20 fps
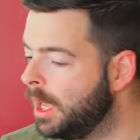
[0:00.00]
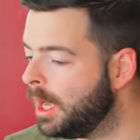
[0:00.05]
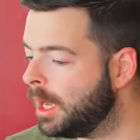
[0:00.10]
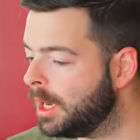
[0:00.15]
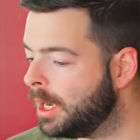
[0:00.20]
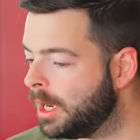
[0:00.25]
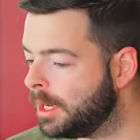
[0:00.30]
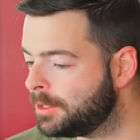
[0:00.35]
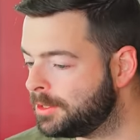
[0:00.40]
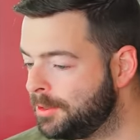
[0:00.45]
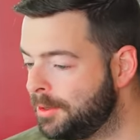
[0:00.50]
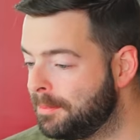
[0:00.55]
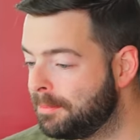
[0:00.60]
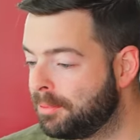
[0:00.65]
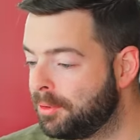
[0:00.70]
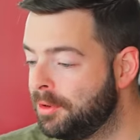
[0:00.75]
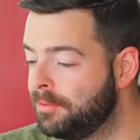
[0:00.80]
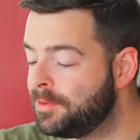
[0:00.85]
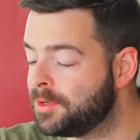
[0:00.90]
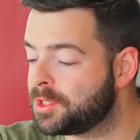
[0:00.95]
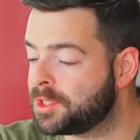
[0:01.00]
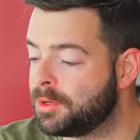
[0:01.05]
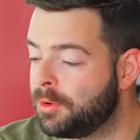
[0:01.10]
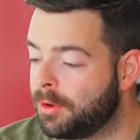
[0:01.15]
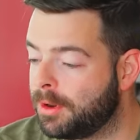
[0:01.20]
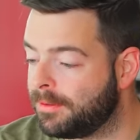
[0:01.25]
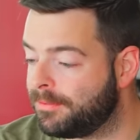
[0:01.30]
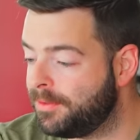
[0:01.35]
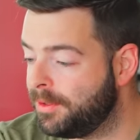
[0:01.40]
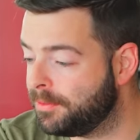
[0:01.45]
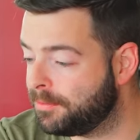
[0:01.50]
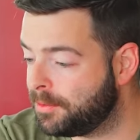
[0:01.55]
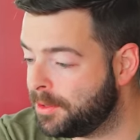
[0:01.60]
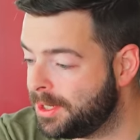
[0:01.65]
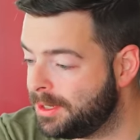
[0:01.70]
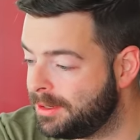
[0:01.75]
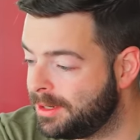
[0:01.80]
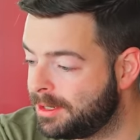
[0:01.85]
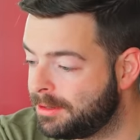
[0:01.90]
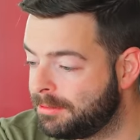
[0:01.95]
Uh, to improve your score, feel free
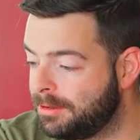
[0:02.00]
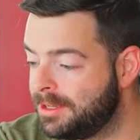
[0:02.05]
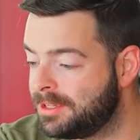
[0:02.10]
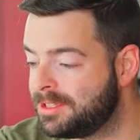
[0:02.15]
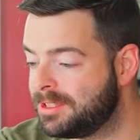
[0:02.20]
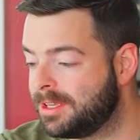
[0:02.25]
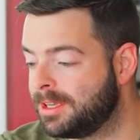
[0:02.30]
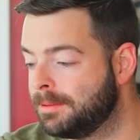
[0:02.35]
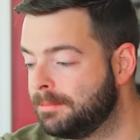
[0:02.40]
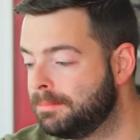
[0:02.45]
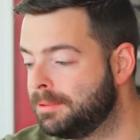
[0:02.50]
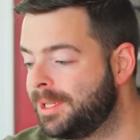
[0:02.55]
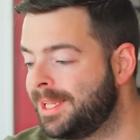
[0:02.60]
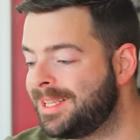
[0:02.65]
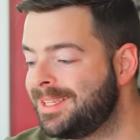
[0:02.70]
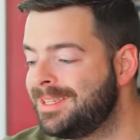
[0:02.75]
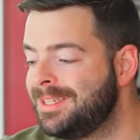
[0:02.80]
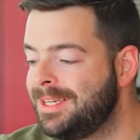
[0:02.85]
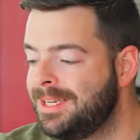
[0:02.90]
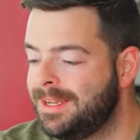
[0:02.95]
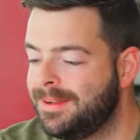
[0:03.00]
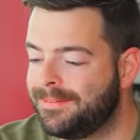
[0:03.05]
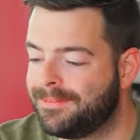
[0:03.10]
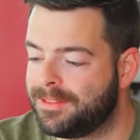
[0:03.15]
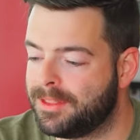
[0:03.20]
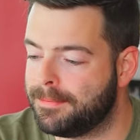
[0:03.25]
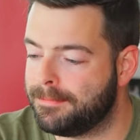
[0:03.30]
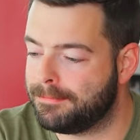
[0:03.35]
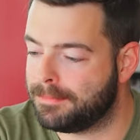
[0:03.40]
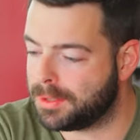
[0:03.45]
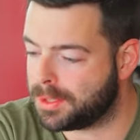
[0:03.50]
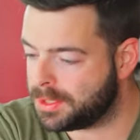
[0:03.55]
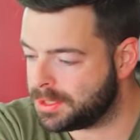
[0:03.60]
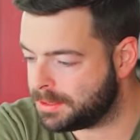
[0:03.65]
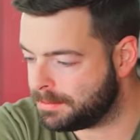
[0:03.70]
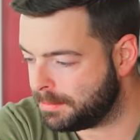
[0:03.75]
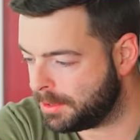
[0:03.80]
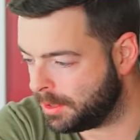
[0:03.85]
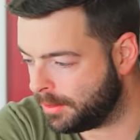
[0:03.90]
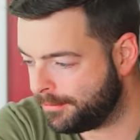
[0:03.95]
to increase the complexity of the
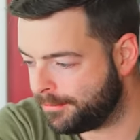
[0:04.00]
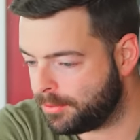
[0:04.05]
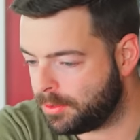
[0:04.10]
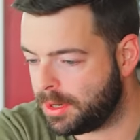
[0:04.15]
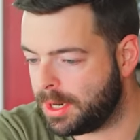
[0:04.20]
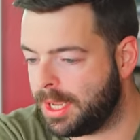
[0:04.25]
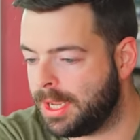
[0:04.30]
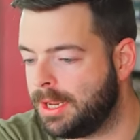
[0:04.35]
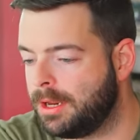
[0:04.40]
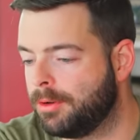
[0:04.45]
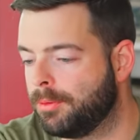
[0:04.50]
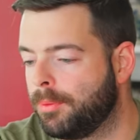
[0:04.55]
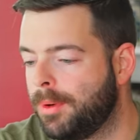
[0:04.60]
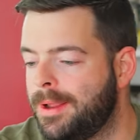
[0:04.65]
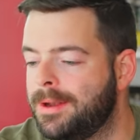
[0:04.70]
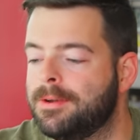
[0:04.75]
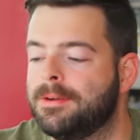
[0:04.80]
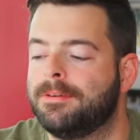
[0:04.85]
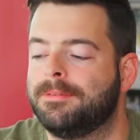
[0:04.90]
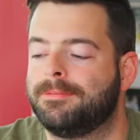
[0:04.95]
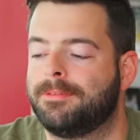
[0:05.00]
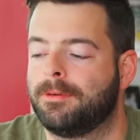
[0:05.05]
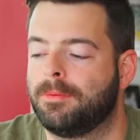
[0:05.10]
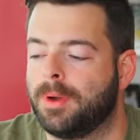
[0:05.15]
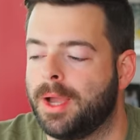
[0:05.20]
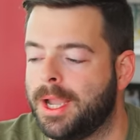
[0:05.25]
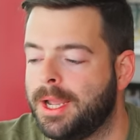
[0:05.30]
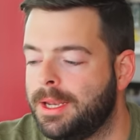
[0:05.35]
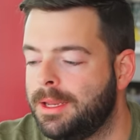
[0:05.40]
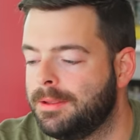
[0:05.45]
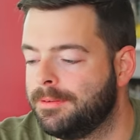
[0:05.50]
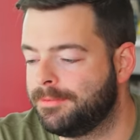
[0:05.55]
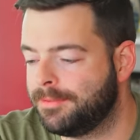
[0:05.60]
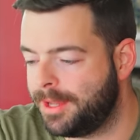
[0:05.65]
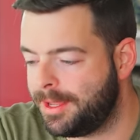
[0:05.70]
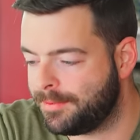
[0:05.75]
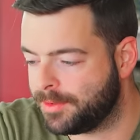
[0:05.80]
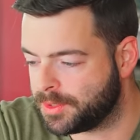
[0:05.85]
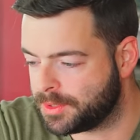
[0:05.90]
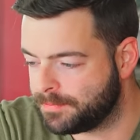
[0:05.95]
malt bill for a greater variety of
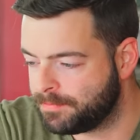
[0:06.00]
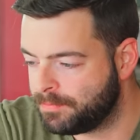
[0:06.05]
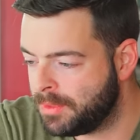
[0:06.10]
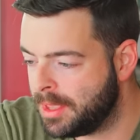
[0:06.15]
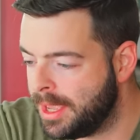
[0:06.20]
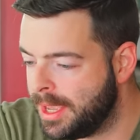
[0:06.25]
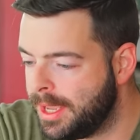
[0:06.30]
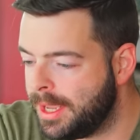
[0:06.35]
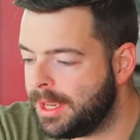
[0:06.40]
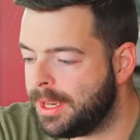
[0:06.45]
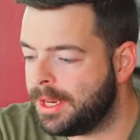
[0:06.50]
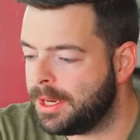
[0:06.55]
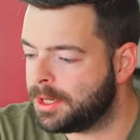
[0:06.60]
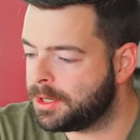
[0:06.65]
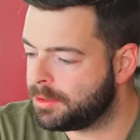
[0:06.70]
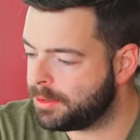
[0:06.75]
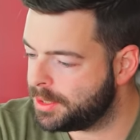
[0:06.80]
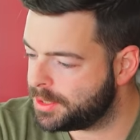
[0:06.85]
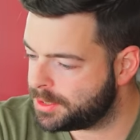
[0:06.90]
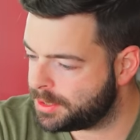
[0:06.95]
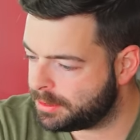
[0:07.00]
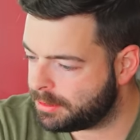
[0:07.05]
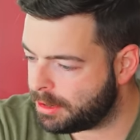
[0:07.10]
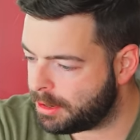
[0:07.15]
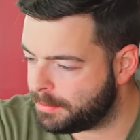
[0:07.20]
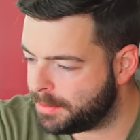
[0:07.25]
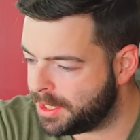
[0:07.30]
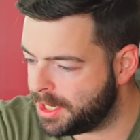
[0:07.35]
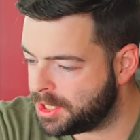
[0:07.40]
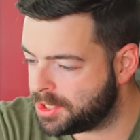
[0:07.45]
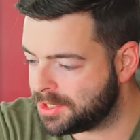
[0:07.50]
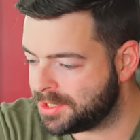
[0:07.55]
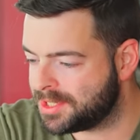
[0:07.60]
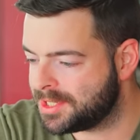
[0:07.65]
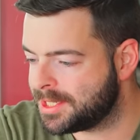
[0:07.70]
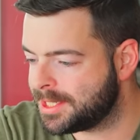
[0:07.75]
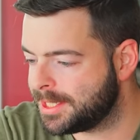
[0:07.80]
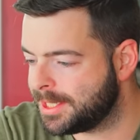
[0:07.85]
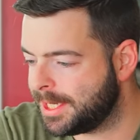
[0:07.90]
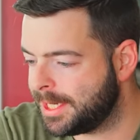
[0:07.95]
flavors increase the carbonation
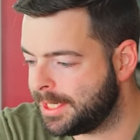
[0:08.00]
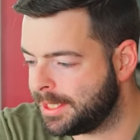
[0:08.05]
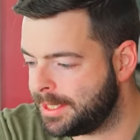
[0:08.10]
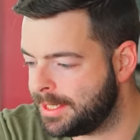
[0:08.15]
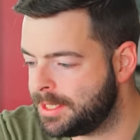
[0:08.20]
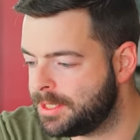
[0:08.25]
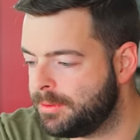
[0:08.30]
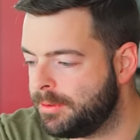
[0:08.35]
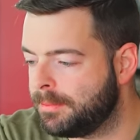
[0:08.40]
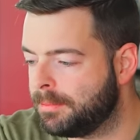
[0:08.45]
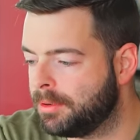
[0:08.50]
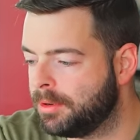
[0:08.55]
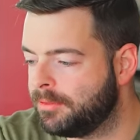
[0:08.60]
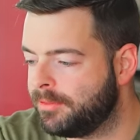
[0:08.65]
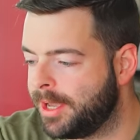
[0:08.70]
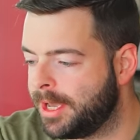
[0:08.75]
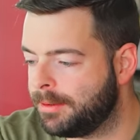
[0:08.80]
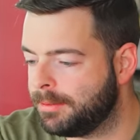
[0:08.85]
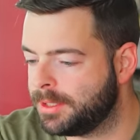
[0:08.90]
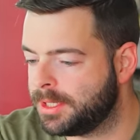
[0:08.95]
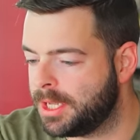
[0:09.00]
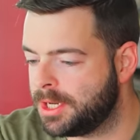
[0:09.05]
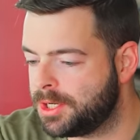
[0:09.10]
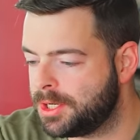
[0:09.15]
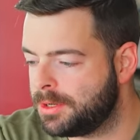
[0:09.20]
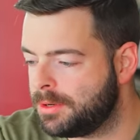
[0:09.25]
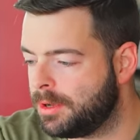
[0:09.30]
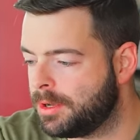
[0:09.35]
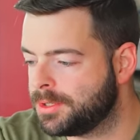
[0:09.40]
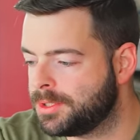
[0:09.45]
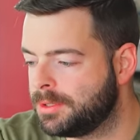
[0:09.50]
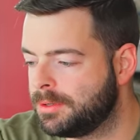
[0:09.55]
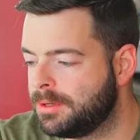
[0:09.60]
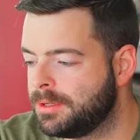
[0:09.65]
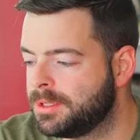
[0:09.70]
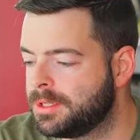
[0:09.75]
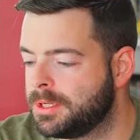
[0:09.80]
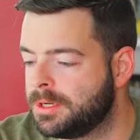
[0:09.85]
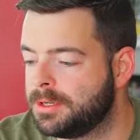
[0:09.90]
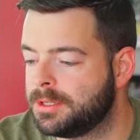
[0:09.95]
slightly to improve head retention, also
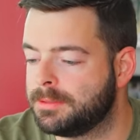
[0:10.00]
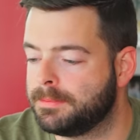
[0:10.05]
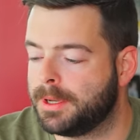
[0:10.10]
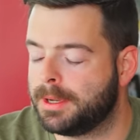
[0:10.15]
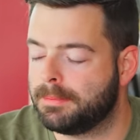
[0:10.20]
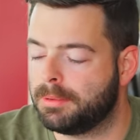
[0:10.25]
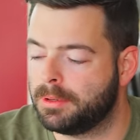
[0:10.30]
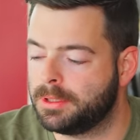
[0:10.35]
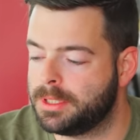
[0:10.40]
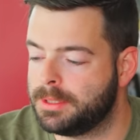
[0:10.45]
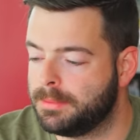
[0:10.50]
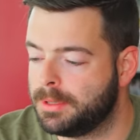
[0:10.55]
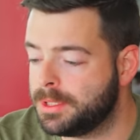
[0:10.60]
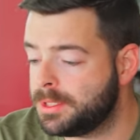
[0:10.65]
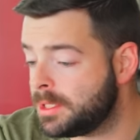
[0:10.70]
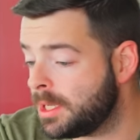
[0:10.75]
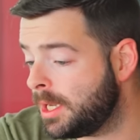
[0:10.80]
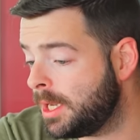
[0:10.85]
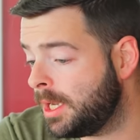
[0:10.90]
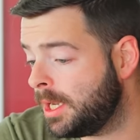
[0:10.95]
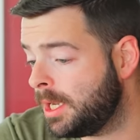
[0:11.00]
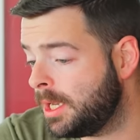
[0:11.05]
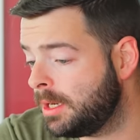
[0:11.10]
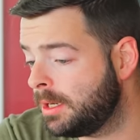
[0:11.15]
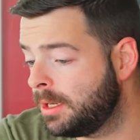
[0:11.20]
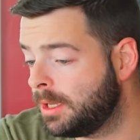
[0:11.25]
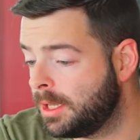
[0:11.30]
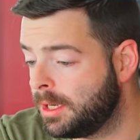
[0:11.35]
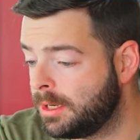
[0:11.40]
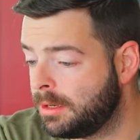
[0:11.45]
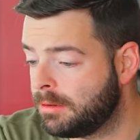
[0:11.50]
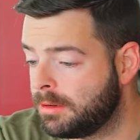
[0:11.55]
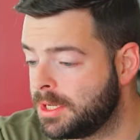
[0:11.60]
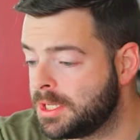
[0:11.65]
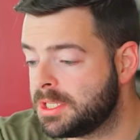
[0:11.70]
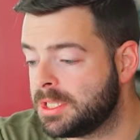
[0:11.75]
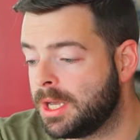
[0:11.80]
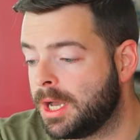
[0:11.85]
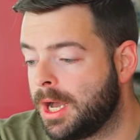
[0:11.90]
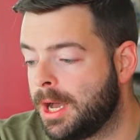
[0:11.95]
consider some high protein malts, and can
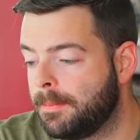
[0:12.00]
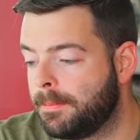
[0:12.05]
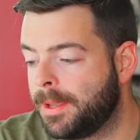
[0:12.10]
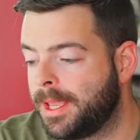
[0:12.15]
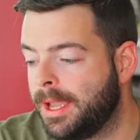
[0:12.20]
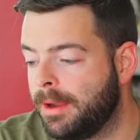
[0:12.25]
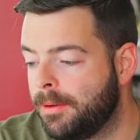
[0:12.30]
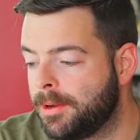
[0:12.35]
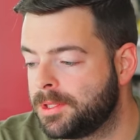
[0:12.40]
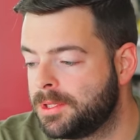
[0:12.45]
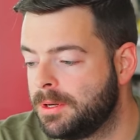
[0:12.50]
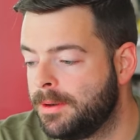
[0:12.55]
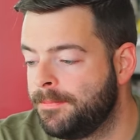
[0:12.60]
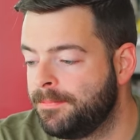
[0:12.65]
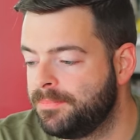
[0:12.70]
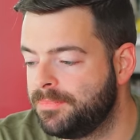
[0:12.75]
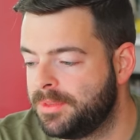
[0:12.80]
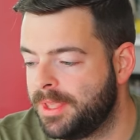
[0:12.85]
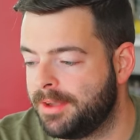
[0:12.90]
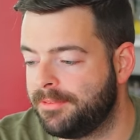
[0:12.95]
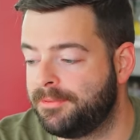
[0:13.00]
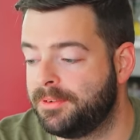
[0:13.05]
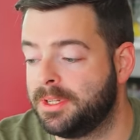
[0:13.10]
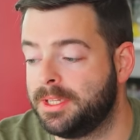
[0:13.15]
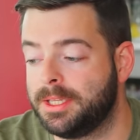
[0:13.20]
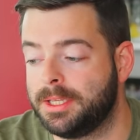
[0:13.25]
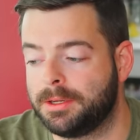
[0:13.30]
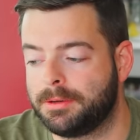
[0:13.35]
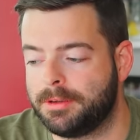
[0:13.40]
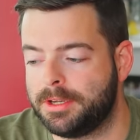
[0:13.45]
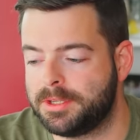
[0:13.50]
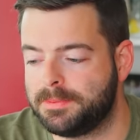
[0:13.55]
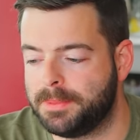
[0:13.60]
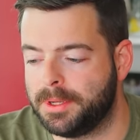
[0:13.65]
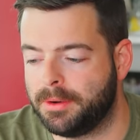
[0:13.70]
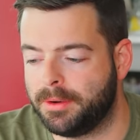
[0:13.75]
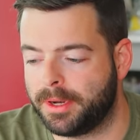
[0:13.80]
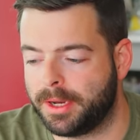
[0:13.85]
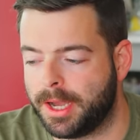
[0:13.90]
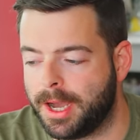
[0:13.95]
increase the hop character, definitely increase
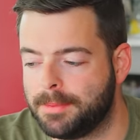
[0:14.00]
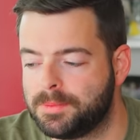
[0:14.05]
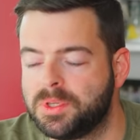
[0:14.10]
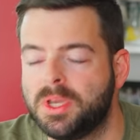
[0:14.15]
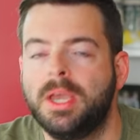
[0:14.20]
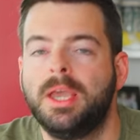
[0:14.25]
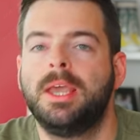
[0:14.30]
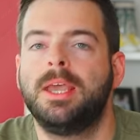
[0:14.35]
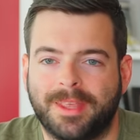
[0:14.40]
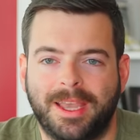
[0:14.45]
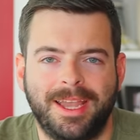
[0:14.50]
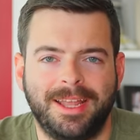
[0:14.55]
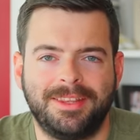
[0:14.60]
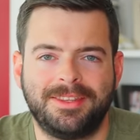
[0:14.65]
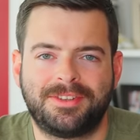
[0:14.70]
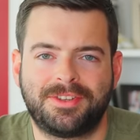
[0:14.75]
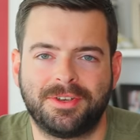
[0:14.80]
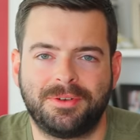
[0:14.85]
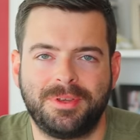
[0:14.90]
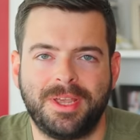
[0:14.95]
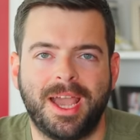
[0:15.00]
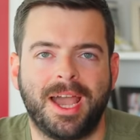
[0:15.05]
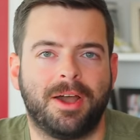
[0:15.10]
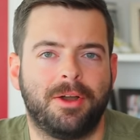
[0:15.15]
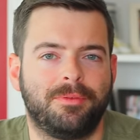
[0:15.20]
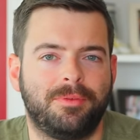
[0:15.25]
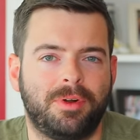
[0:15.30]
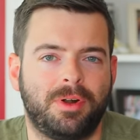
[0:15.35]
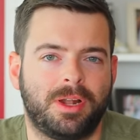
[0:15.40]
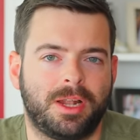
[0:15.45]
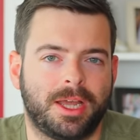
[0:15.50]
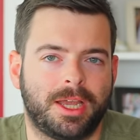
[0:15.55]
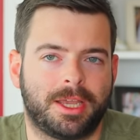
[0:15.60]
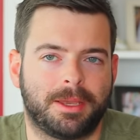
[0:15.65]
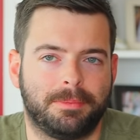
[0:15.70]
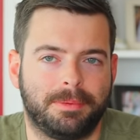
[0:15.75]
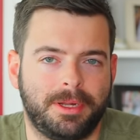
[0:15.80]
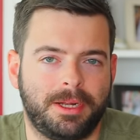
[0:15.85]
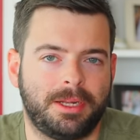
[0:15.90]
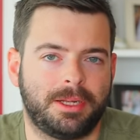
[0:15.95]
bittering hops. And so yeah, overall I
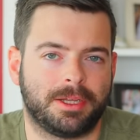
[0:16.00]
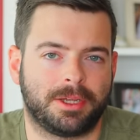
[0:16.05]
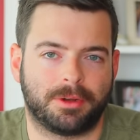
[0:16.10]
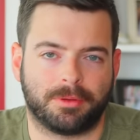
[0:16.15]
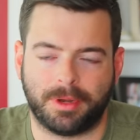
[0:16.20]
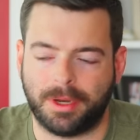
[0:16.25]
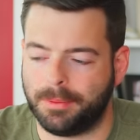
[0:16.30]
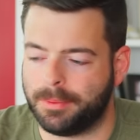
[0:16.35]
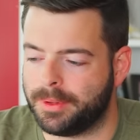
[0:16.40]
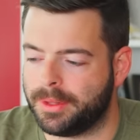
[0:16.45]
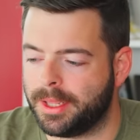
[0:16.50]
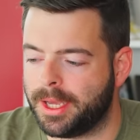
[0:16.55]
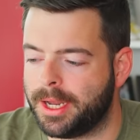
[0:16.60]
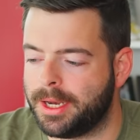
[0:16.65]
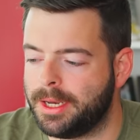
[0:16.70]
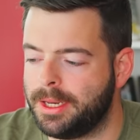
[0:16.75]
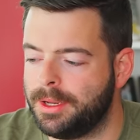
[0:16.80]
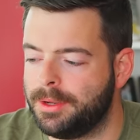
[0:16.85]
completely agree with that.